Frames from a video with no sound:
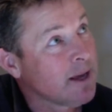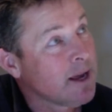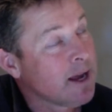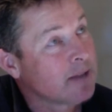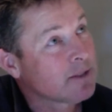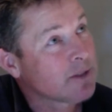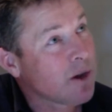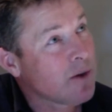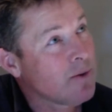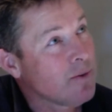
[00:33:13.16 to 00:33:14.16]
And
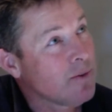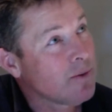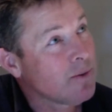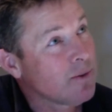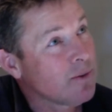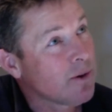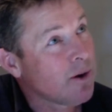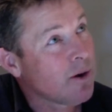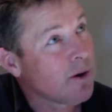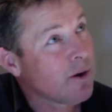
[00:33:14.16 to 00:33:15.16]
so
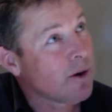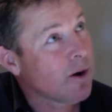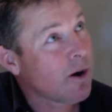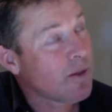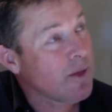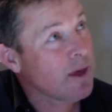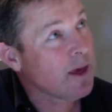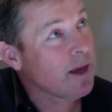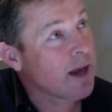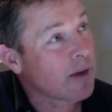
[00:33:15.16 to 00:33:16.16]
I think
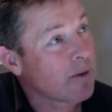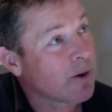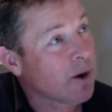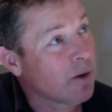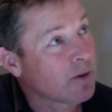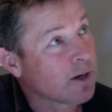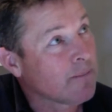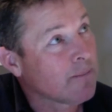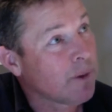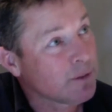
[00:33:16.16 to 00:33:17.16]
in agriculture,
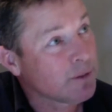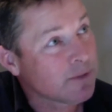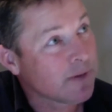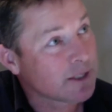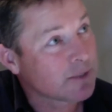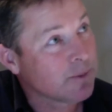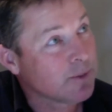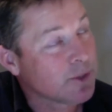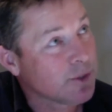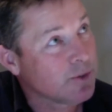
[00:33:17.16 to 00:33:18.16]
most of us will
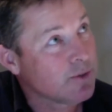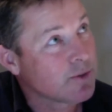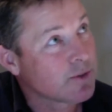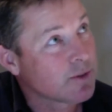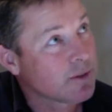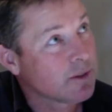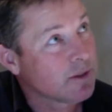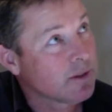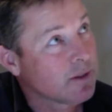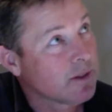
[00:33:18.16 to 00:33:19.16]
choose
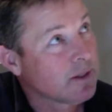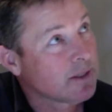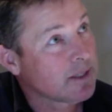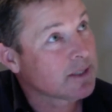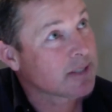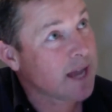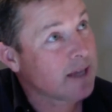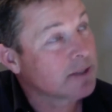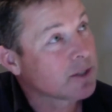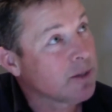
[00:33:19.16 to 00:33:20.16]
to
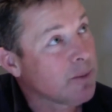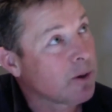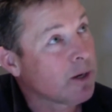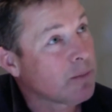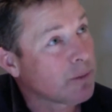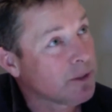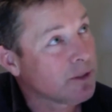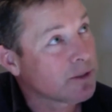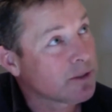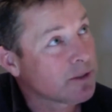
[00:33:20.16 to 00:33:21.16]
stay as commodity
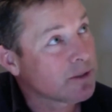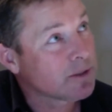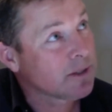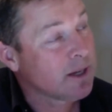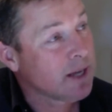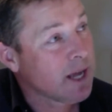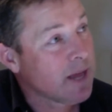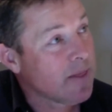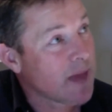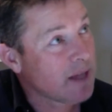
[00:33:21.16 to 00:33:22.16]
producers.
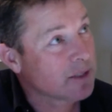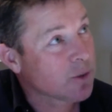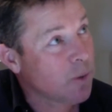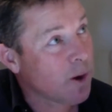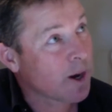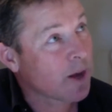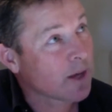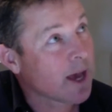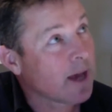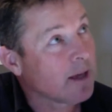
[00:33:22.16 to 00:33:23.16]
That is quite
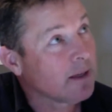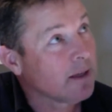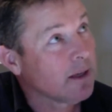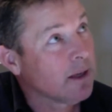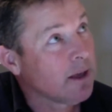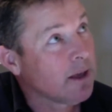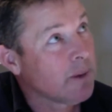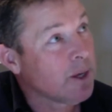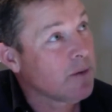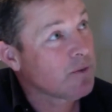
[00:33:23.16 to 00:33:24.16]
okay.
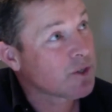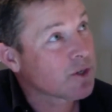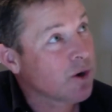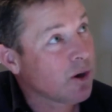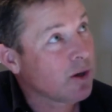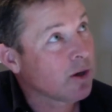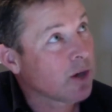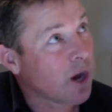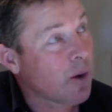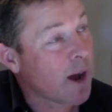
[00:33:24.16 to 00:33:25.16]
But you've just got to
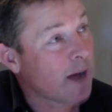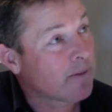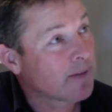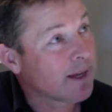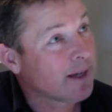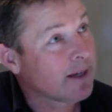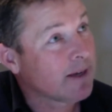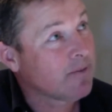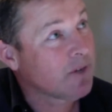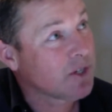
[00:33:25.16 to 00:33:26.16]
go after
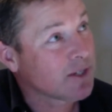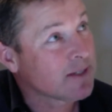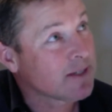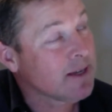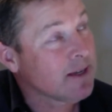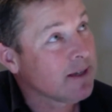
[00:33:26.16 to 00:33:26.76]
efficiency,